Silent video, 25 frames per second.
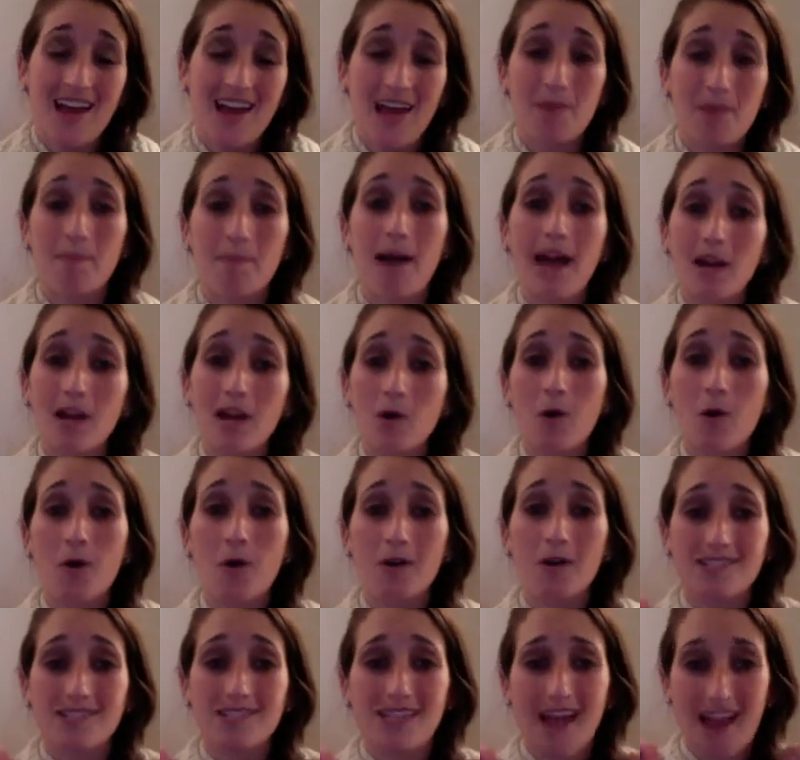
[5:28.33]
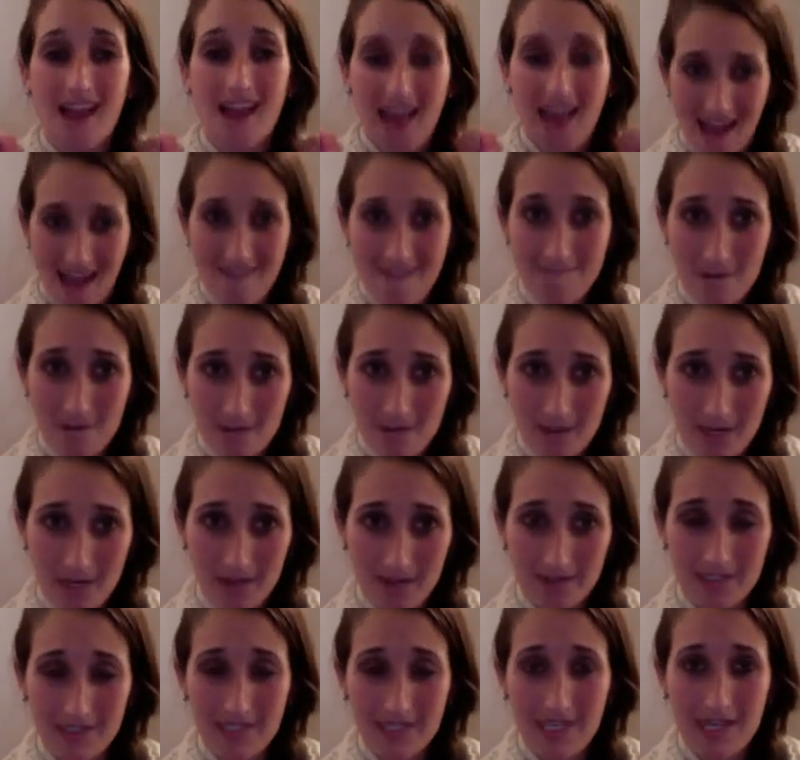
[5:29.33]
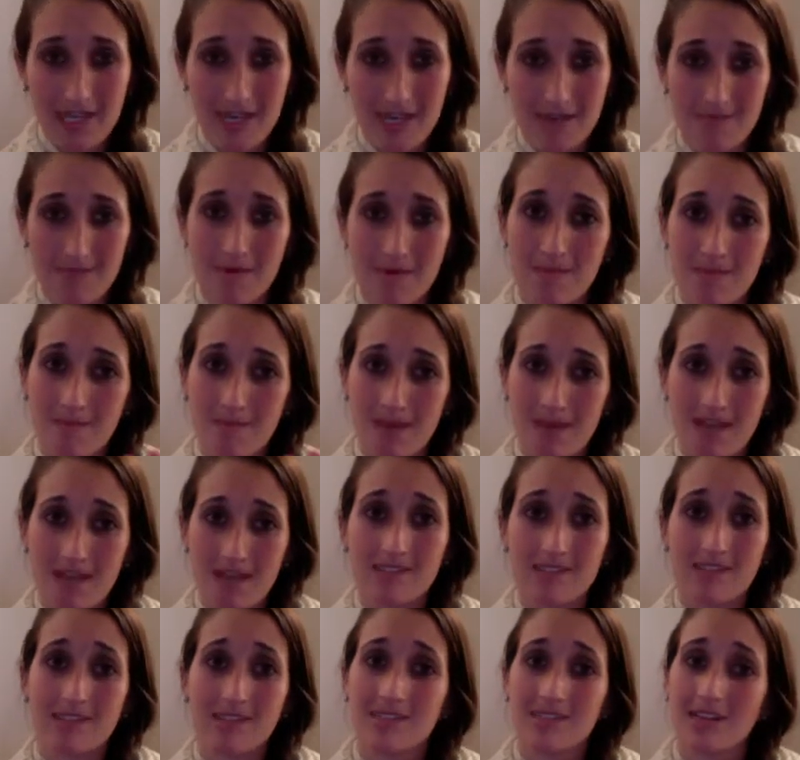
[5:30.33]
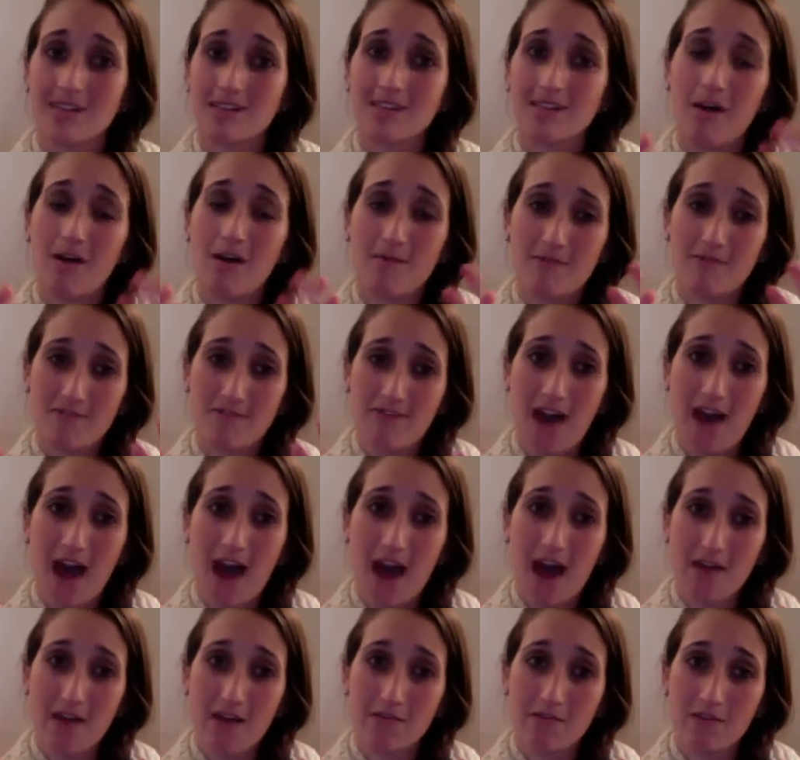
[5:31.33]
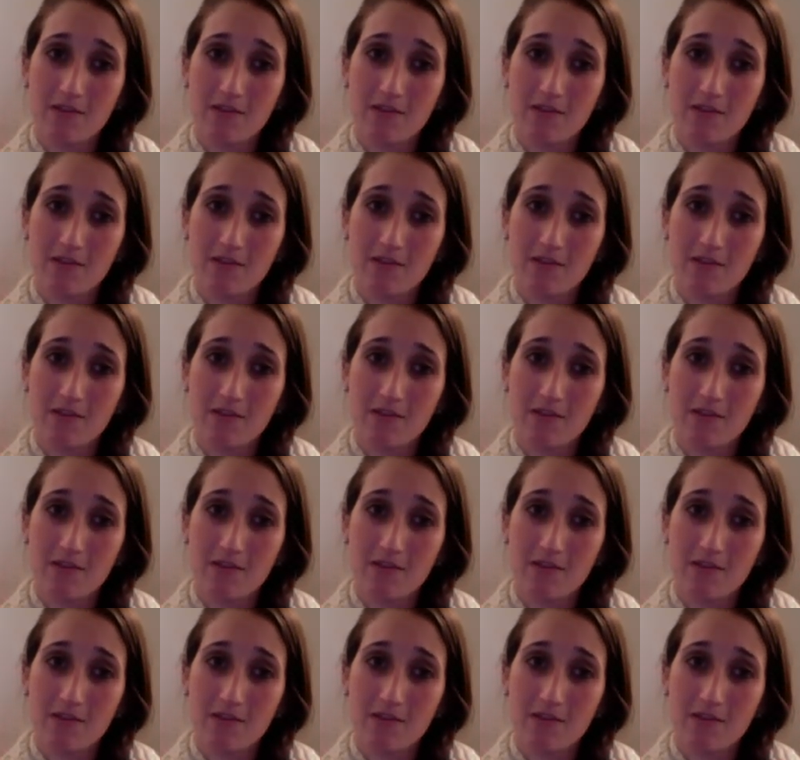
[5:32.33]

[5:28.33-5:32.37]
And my goal is that everybody on the team makes Success Club 5